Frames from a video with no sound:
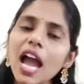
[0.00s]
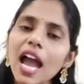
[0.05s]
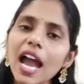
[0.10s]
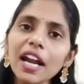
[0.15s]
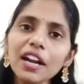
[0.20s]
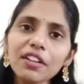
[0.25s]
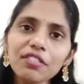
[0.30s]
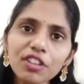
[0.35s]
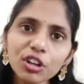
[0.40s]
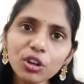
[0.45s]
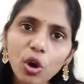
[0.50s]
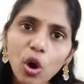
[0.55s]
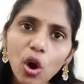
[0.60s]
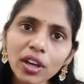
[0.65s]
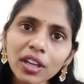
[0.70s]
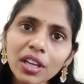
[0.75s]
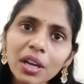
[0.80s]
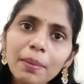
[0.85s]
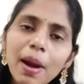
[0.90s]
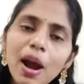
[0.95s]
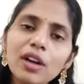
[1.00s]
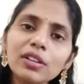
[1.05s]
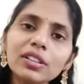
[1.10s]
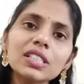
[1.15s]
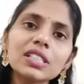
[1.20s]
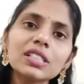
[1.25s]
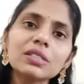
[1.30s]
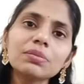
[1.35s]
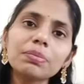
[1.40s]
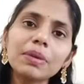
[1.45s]
And if you're talking about
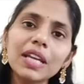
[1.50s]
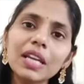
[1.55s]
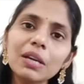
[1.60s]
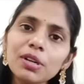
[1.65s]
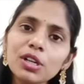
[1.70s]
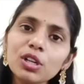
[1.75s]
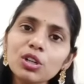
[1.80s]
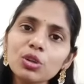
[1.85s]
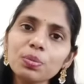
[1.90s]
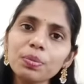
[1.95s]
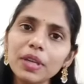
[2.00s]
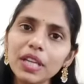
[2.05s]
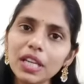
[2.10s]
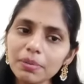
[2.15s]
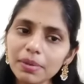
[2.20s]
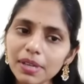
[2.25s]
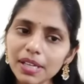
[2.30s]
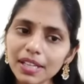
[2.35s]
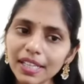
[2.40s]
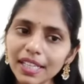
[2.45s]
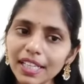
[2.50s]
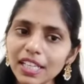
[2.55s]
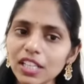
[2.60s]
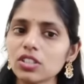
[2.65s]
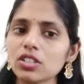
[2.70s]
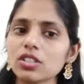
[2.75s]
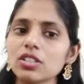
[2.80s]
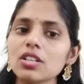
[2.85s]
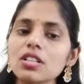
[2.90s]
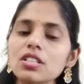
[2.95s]
this people to people
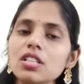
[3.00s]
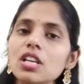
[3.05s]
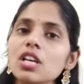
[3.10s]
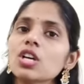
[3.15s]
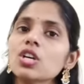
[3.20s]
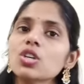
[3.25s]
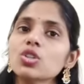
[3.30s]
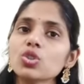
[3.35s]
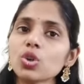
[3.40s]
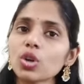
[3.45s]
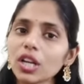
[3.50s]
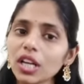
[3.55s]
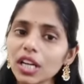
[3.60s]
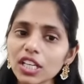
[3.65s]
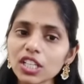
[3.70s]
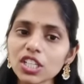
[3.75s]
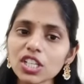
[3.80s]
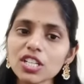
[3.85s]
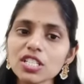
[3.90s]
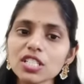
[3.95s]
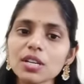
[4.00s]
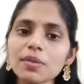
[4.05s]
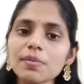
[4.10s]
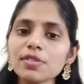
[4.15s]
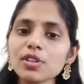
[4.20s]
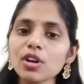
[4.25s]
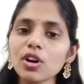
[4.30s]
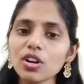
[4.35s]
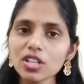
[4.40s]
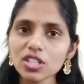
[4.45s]
relations, so
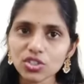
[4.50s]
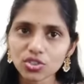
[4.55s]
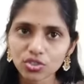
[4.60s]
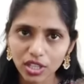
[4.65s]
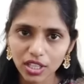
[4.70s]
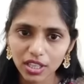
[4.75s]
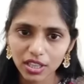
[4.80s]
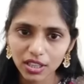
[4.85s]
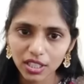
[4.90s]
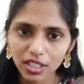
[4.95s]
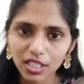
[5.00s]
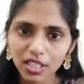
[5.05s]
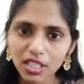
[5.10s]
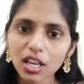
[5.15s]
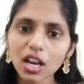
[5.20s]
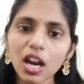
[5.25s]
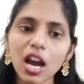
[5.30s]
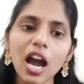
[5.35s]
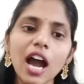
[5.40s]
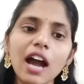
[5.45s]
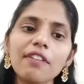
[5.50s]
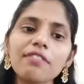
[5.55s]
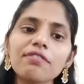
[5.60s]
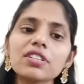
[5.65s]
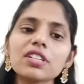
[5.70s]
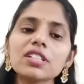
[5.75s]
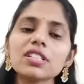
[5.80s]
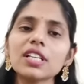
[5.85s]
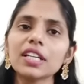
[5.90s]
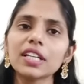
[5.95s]
relationships are strengthened
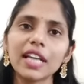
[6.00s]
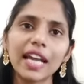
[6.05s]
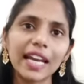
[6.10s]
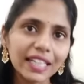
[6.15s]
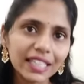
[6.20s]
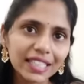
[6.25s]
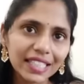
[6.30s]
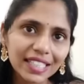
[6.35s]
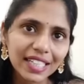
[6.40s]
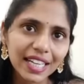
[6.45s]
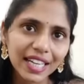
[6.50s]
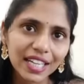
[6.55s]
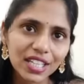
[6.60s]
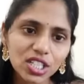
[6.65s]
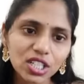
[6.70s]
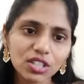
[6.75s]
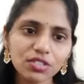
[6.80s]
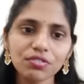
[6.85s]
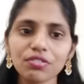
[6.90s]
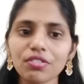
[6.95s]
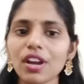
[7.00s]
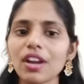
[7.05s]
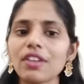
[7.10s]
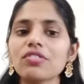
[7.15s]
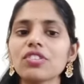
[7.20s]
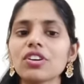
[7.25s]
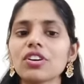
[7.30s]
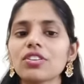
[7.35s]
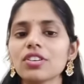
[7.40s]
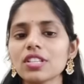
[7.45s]
after the
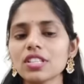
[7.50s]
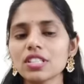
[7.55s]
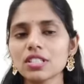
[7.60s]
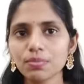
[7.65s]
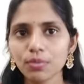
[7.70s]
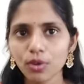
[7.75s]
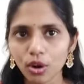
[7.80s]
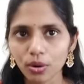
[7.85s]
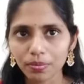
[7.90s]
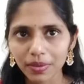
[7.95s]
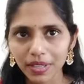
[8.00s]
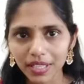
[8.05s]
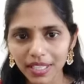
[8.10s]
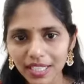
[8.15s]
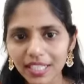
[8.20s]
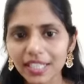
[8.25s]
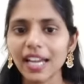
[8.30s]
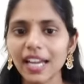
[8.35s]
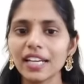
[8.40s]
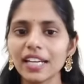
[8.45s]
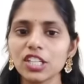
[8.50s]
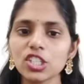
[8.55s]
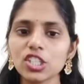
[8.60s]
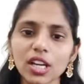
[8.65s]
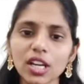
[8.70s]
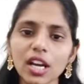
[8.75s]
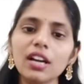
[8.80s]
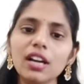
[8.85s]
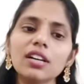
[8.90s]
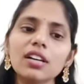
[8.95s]
1985 terrorist bombing in
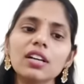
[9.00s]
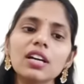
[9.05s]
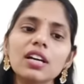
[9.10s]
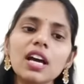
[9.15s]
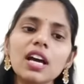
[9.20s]
Kanishka